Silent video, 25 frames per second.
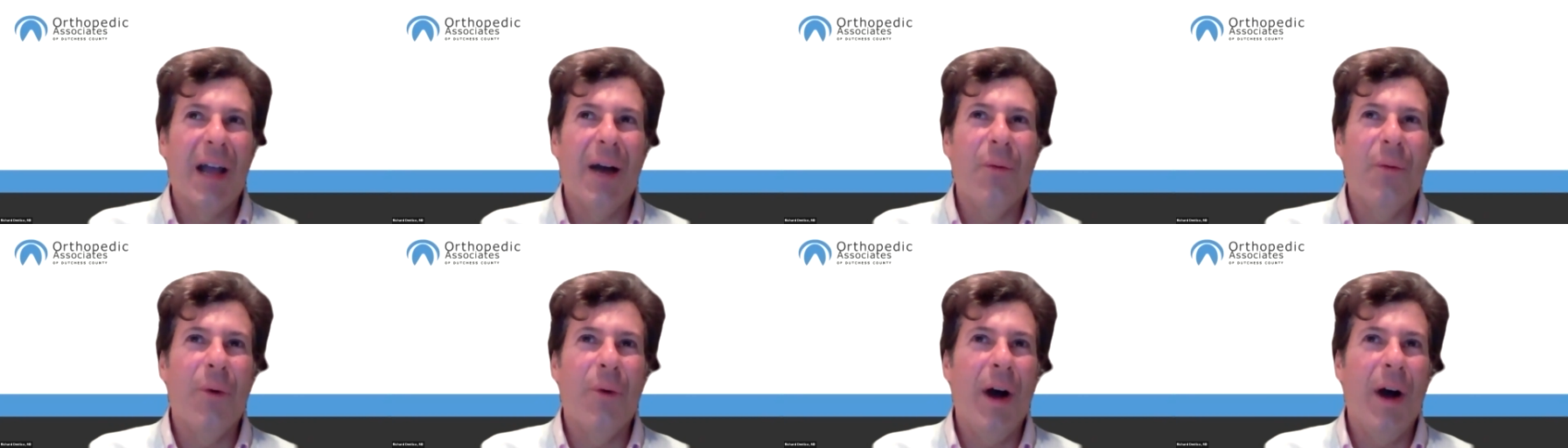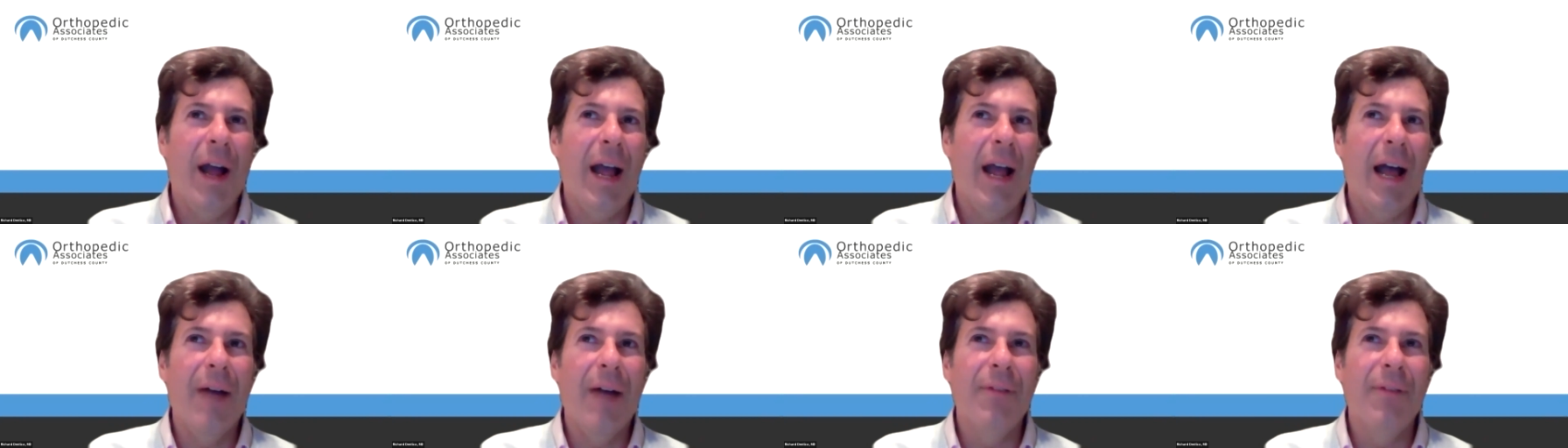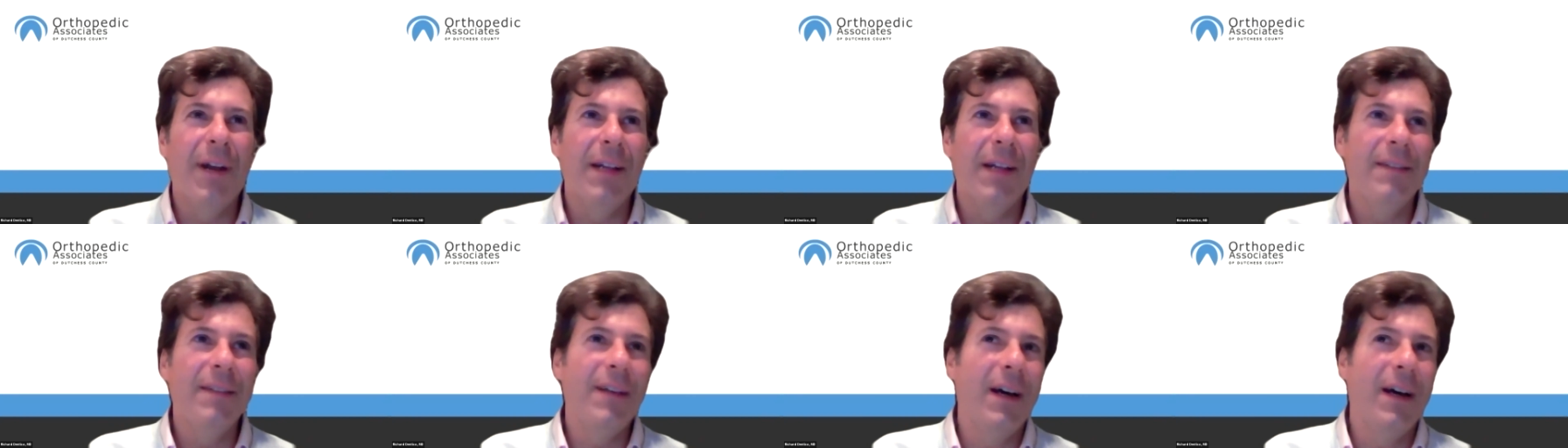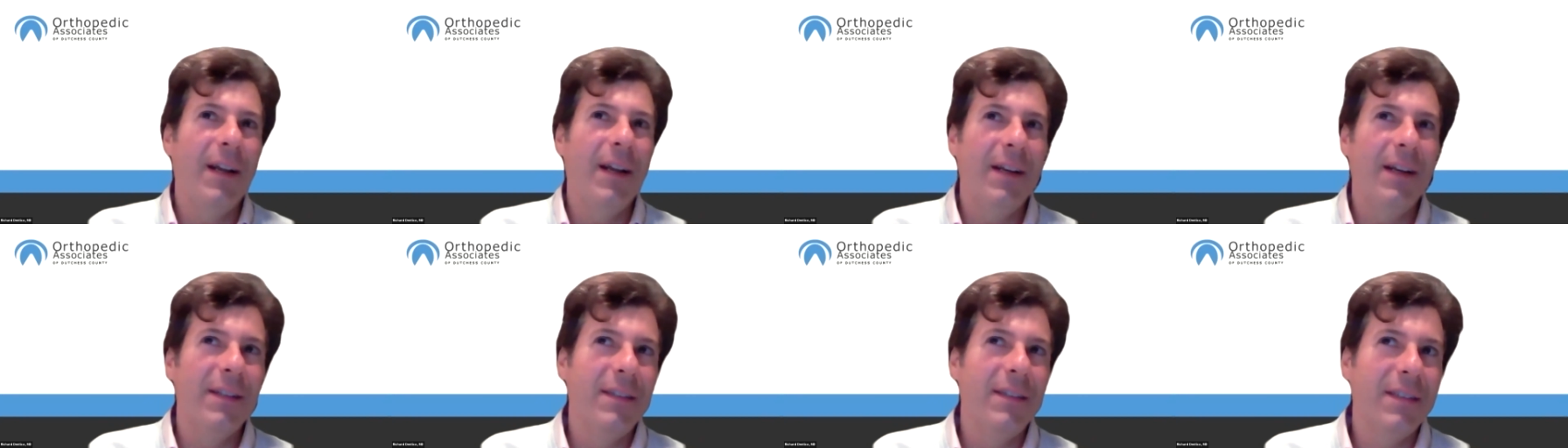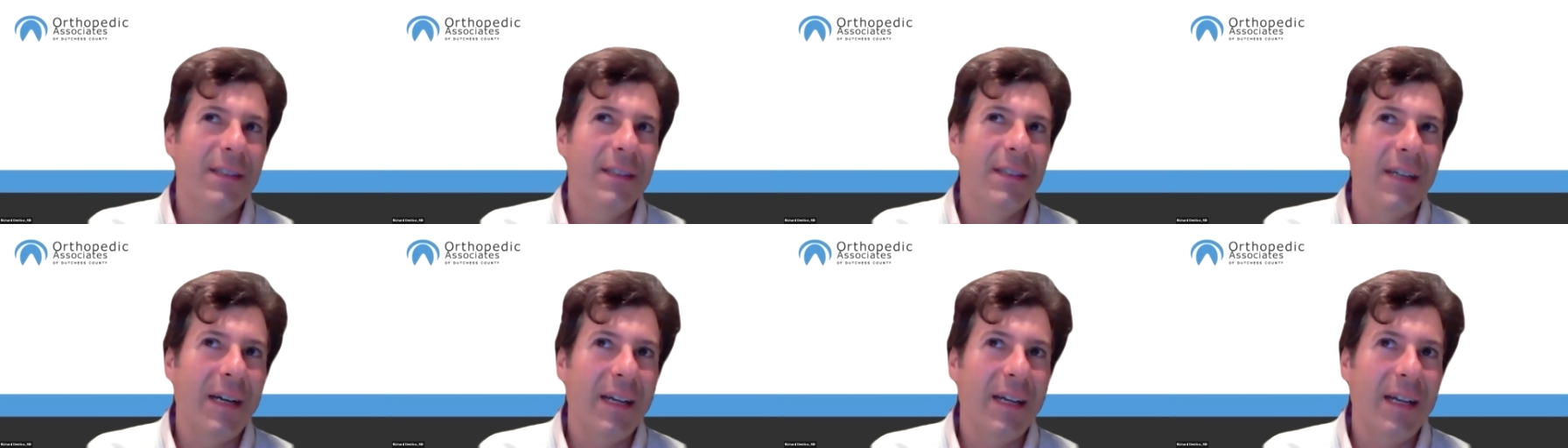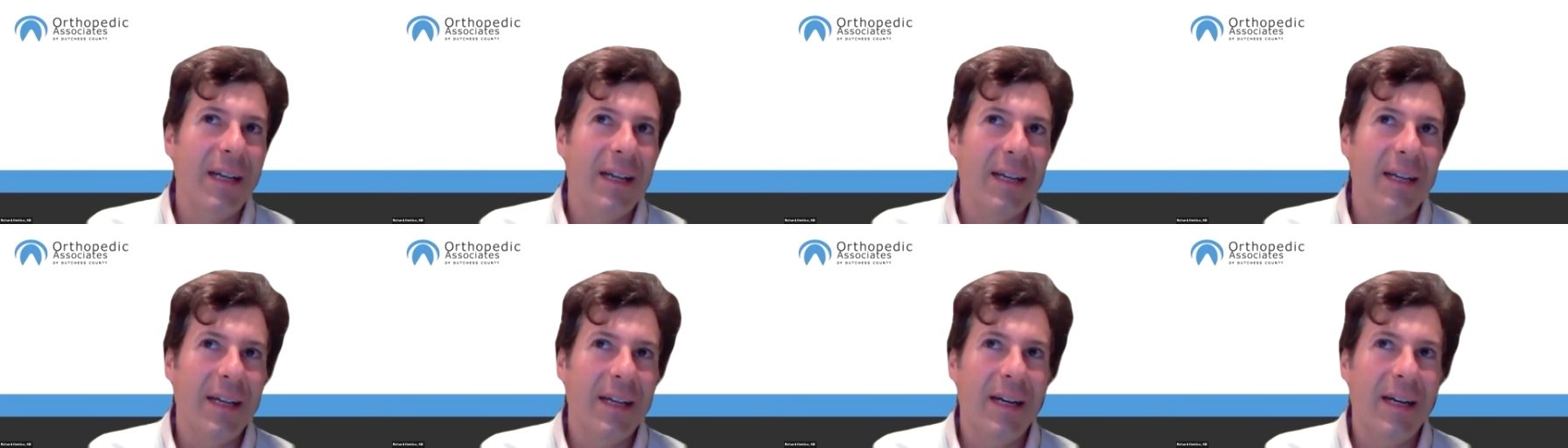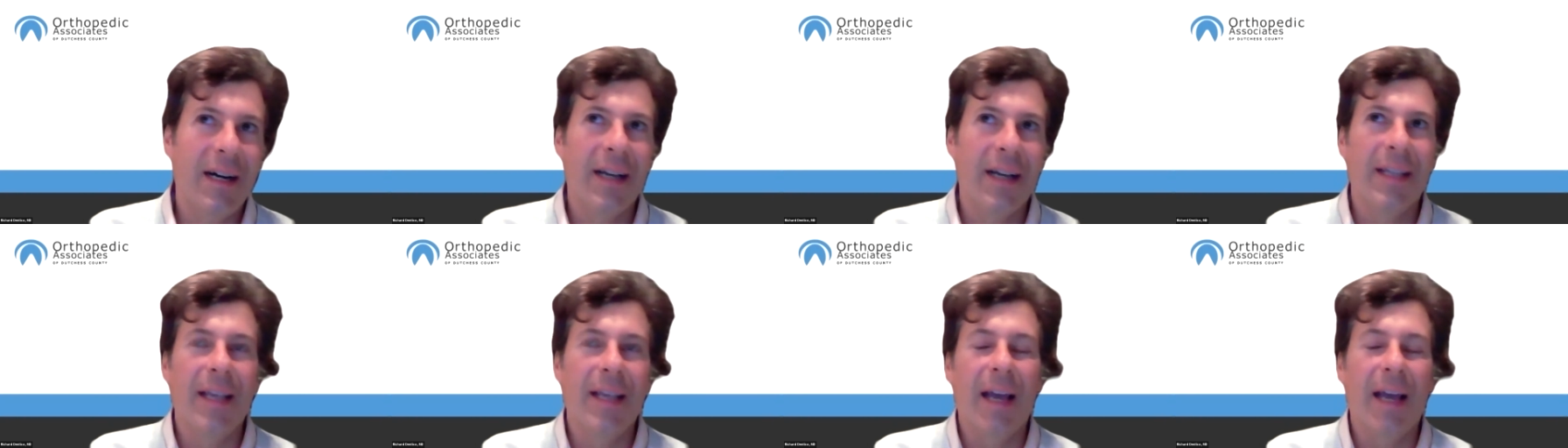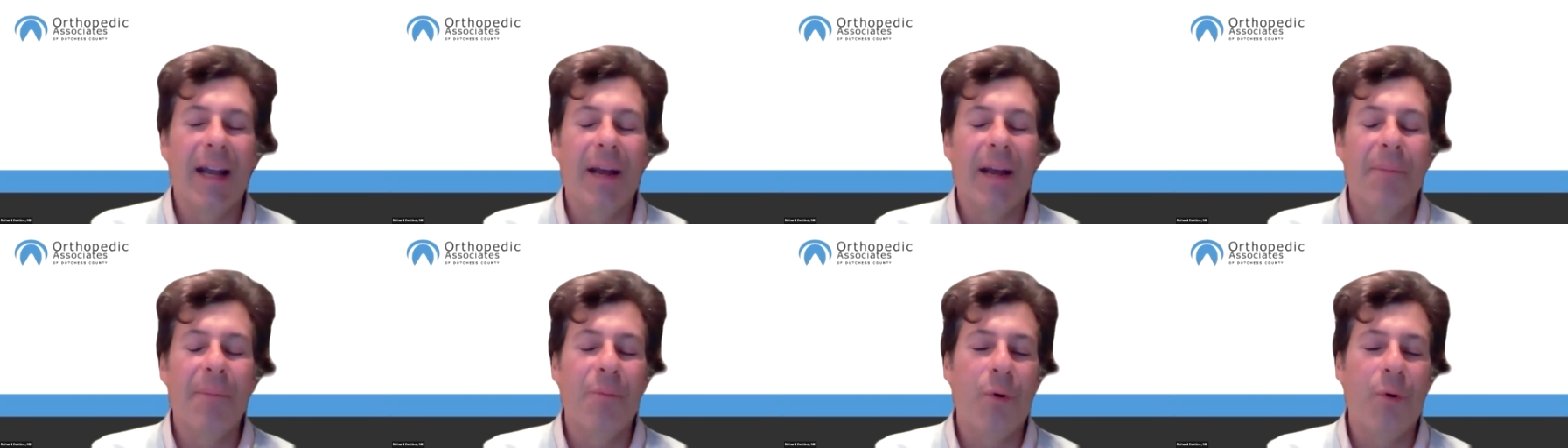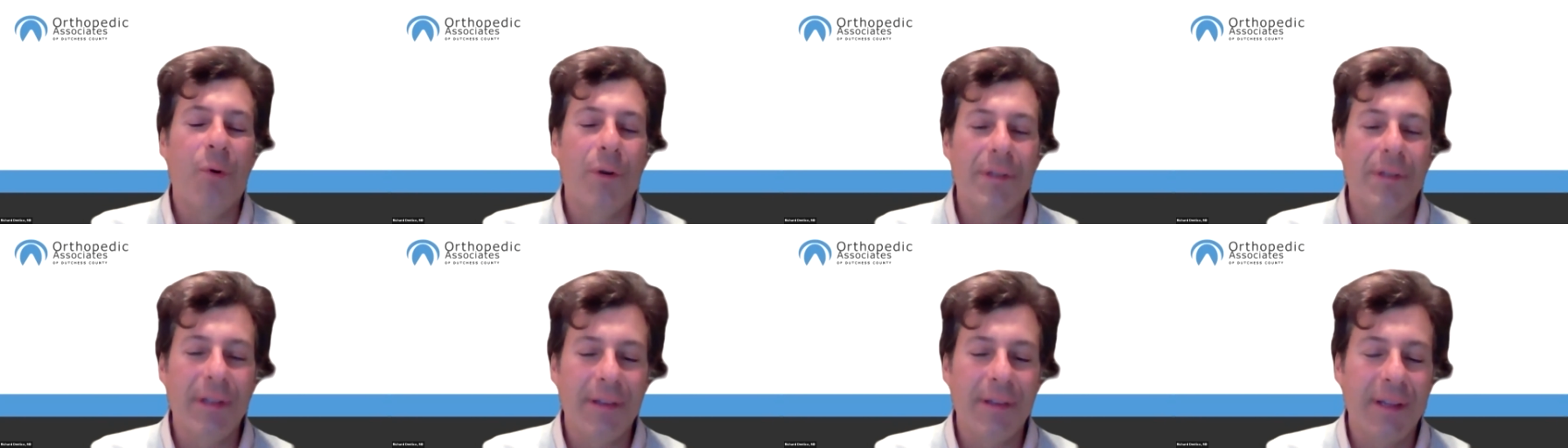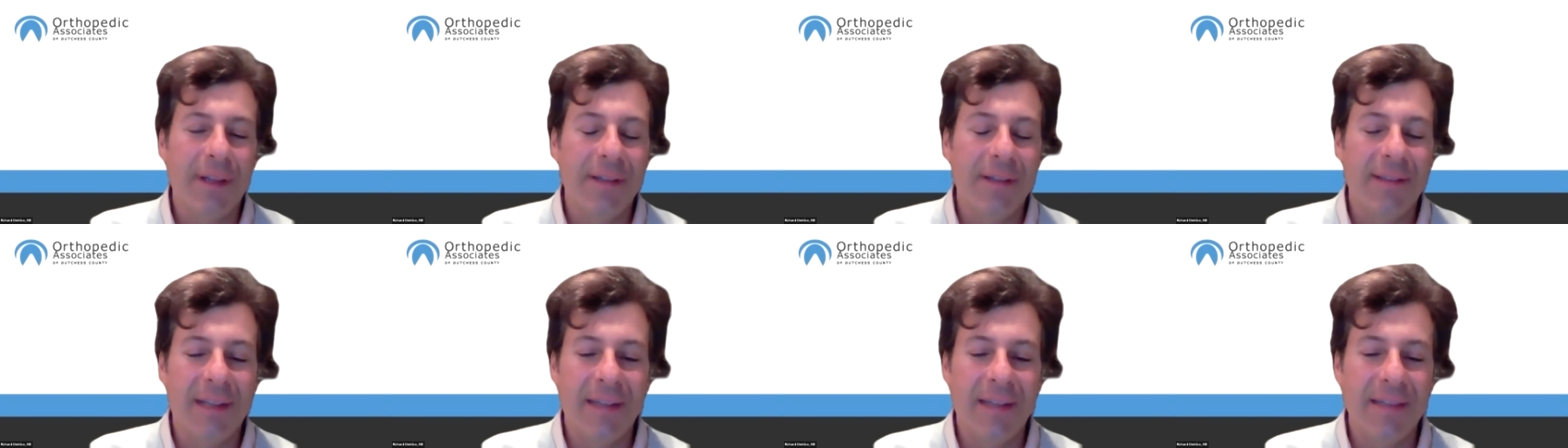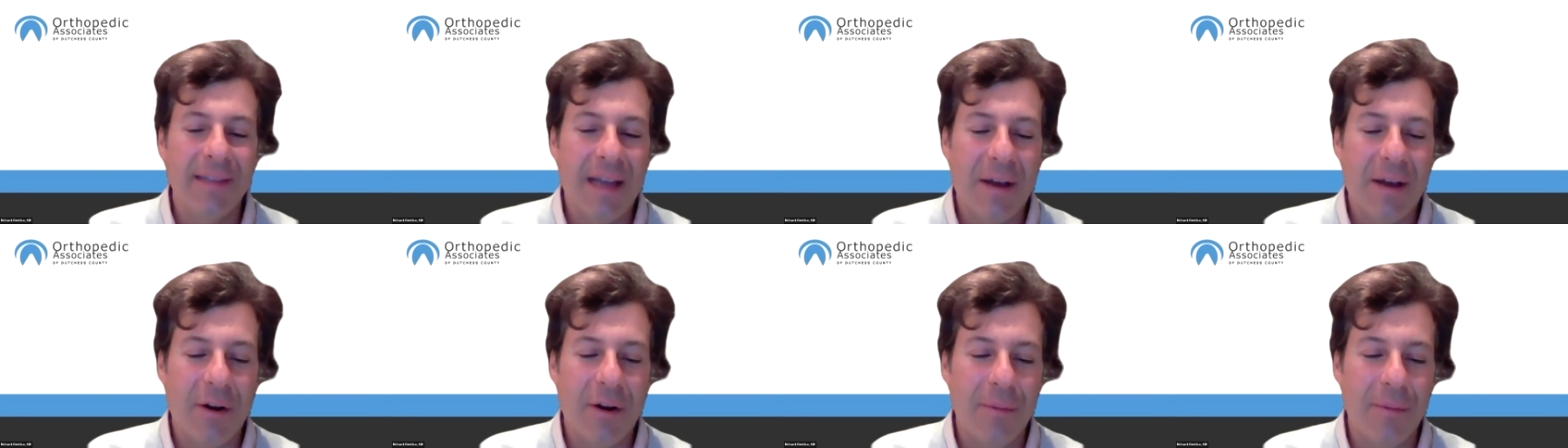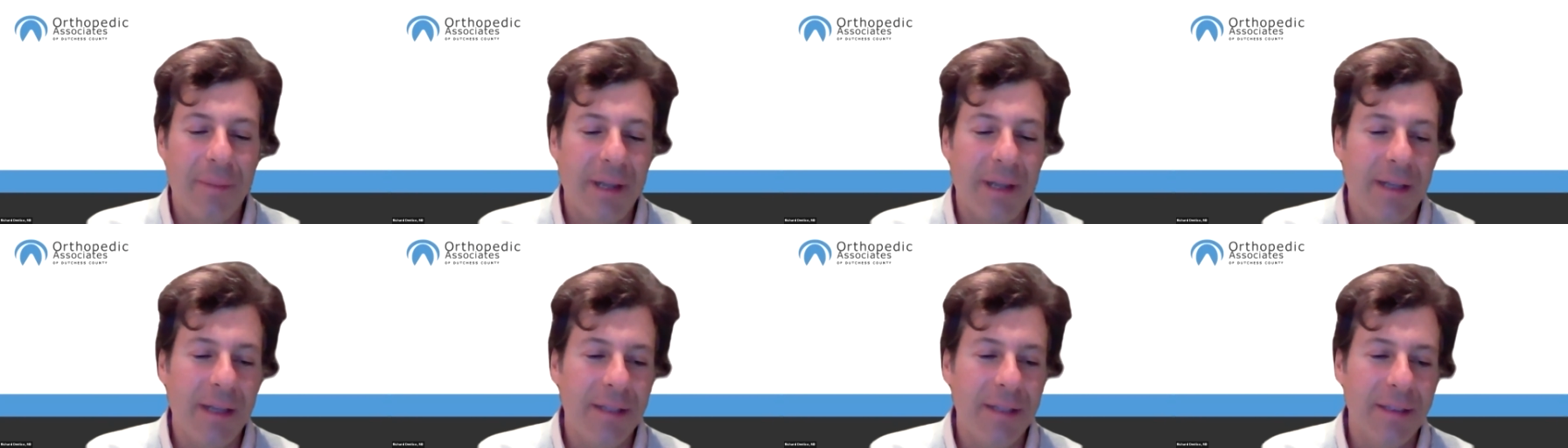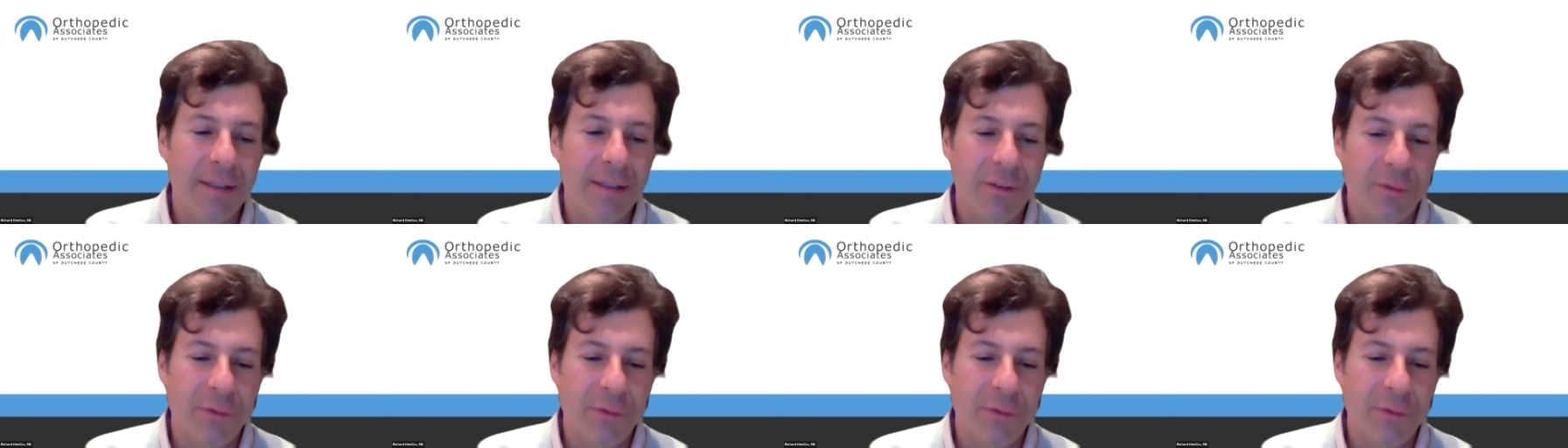Why haven't I done it? Again, I'm pointing these things out on me.